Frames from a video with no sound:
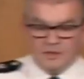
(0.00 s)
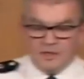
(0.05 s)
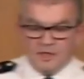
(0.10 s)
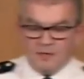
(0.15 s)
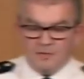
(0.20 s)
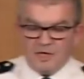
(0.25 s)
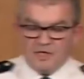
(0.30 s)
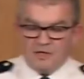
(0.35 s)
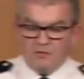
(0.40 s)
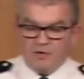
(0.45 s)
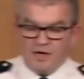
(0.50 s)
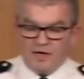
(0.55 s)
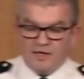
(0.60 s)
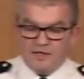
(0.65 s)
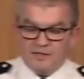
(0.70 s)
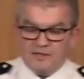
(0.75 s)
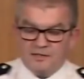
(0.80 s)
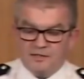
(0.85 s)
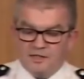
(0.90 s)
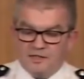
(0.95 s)
In many
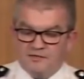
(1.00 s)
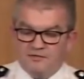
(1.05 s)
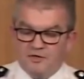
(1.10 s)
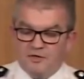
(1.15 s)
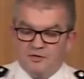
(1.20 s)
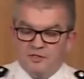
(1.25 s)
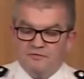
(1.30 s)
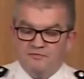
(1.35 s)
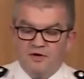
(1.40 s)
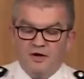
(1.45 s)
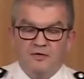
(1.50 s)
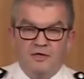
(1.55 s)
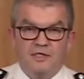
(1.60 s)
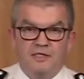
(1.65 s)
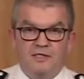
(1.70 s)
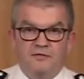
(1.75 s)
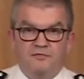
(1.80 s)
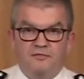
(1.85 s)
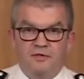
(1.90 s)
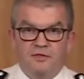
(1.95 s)
ways, this feels a very
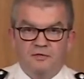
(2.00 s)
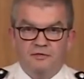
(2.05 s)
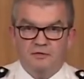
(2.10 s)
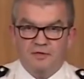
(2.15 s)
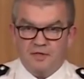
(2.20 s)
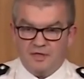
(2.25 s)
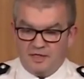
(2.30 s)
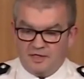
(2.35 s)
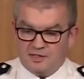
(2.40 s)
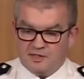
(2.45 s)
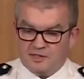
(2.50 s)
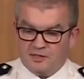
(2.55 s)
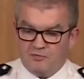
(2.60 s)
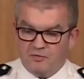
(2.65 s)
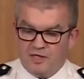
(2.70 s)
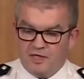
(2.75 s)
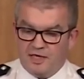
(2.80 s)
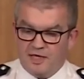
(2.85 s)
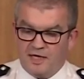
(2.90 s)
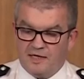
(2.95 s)
different Easter
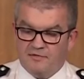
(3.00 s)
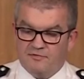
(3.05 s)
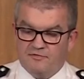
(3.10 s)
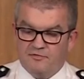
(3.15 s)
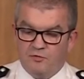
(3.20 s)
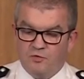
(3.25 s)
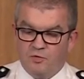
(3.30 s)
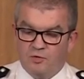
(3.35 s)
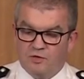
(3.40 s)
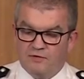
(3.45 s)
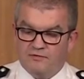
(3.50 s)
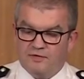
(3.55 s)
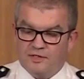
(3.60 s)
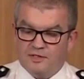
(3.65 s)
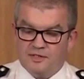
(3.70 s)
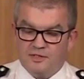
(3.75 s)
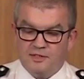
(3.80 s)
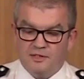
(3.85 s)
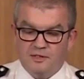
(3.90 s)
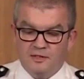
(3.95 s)
weekend for all of
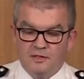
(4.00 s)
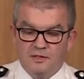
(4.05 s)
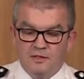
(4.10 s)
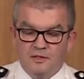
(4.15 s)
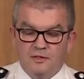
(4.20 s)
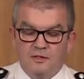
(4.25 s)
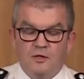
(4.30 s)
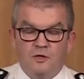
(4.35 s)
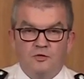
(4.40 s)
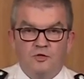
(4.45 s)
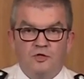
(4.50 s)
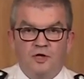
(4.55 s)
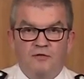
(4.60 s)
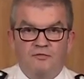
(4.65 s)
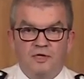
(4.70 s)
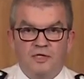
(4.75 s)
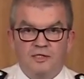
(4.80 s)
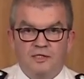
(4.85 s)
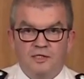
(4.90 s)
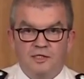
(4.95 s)
us, not
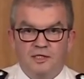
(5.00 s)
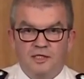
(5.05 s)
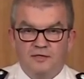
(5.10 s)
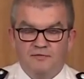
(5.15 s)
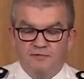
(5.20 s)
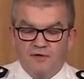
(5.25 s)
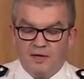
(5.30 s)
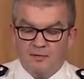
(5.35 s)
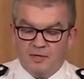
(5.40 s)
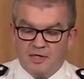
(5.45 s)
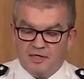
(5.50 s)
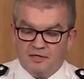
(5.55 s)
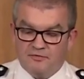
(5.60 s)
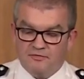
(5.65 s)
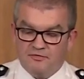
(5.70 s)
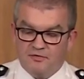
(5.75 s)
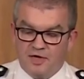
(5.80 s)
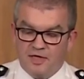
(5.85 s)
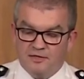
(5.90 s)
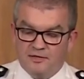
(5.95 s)
travelling to see family and
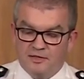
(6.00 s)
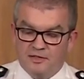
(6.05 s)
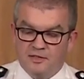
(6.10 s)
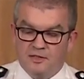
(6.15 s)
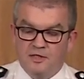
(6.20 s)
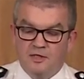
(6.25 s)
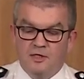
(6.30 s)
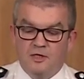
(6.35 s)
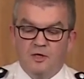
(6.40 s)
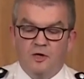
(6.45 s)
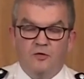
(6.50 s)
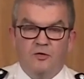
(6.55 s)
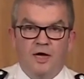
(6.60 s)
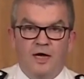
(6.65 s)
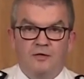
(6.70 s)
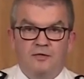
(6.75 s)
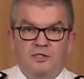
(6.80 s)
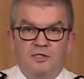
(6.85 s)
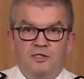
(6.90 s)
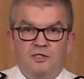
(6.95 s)
friends or
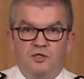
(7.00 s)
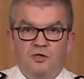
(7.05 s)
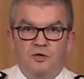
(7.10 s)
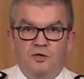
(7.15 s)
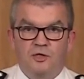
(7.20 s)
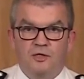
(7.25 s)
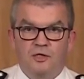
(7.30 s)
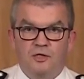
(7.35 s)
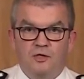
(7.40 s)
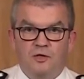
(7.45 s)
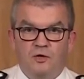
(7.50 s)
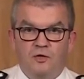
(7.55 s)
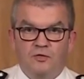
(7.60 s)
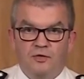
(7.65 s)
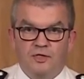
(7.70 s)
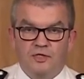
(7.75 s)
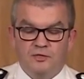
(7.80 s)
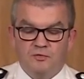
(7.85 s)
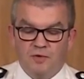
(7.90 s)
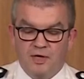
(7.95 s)
out enjoying the
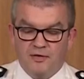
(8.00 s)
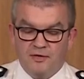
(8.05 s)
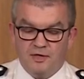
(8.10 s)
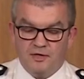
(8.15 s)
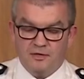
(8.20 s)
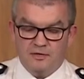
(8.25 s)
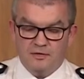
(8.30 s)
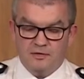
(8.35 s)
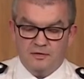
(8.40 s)
glorious weather.